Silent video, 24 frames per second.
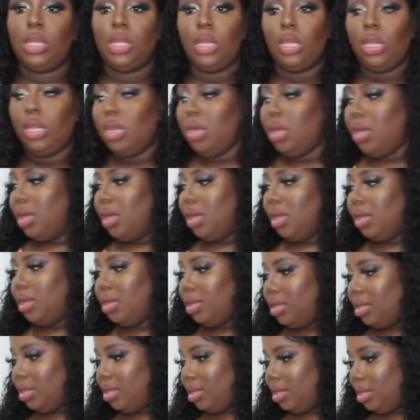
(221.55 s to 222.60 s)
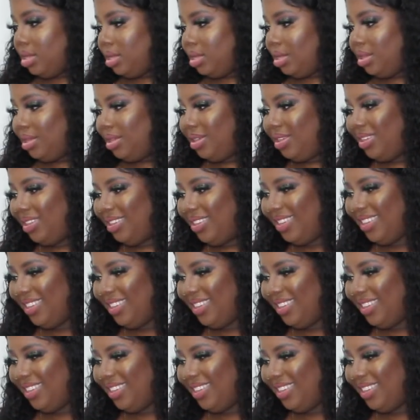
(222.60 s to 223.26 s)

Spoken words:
No one is speaking in this clip.